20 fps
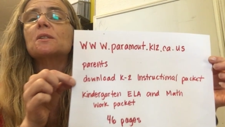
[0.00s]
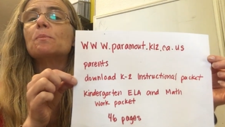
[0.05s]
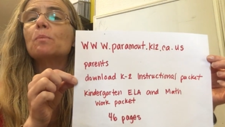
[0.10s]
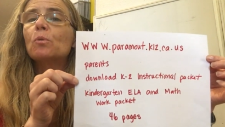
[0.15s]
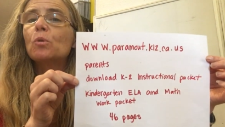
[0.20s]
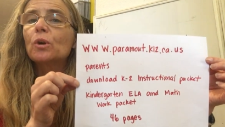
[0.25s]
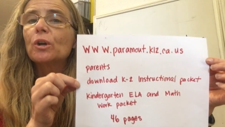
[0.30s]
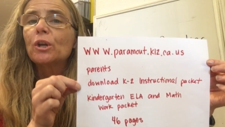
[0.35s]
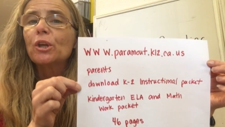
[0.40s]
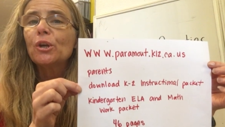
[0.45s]

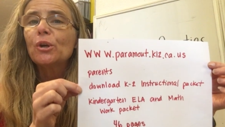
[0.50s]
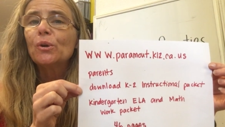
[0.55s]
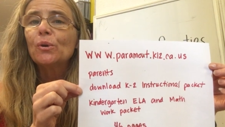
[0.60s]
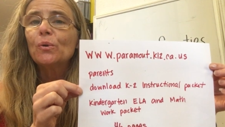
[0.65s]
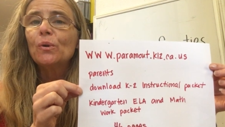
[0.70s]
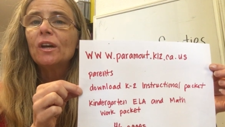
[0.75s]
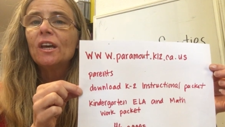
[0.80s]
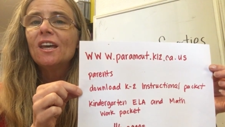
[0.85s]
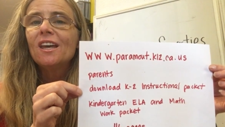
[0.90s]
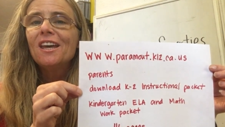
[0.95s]
support
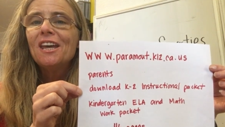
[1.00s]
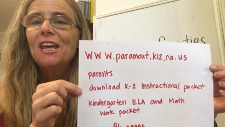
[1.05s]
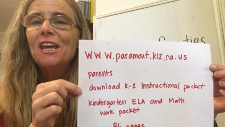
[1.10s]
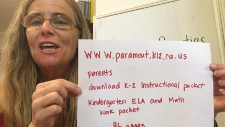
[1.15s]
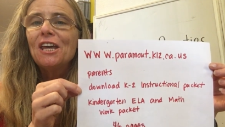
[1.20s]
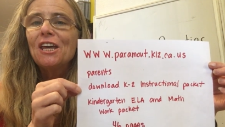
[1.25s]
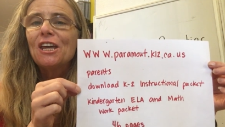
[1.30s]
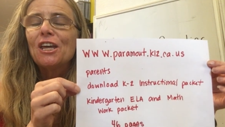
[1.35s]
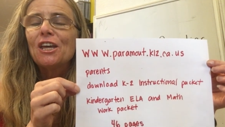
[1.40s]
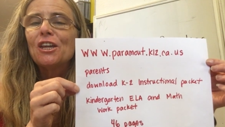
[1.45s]
you
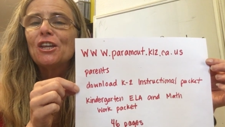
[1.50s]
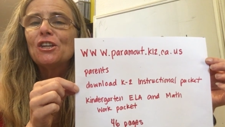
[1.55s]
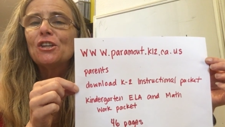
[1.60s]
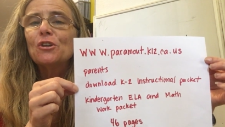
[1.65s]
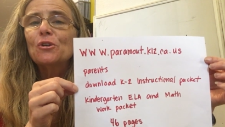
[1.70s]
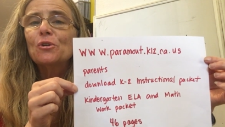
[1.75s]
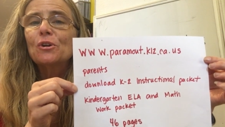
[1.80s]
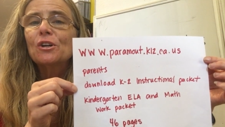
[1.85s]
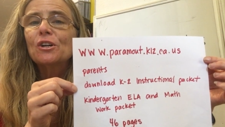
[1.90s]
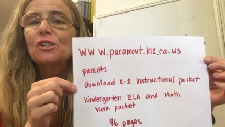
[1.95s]
in
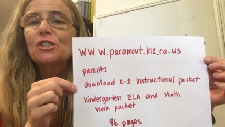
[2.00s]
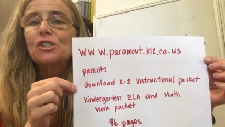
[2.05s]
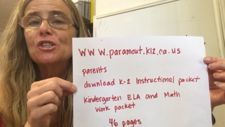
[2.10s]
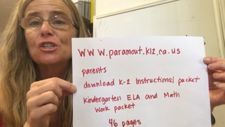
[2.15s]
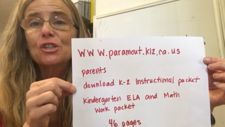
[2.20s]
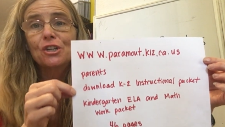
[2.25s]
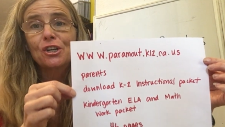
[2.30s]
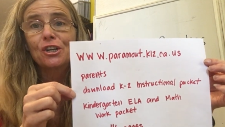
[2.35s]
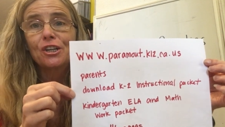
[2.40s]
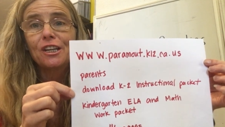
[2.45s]
your
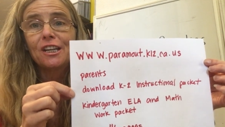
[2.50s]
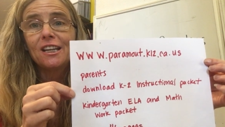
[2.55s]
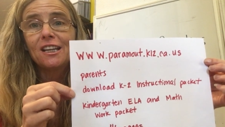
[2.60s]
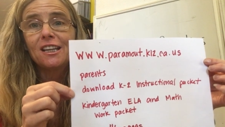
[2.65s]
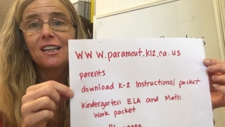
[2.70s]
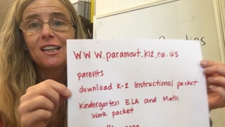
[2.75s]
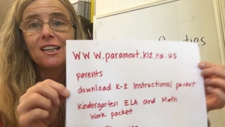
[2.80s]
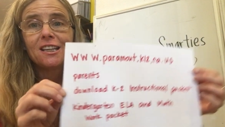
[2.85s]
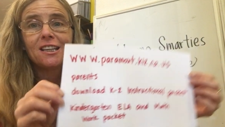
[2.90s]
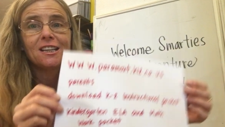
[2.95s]

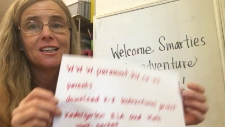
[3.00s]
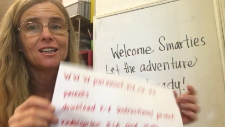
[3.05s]
journey,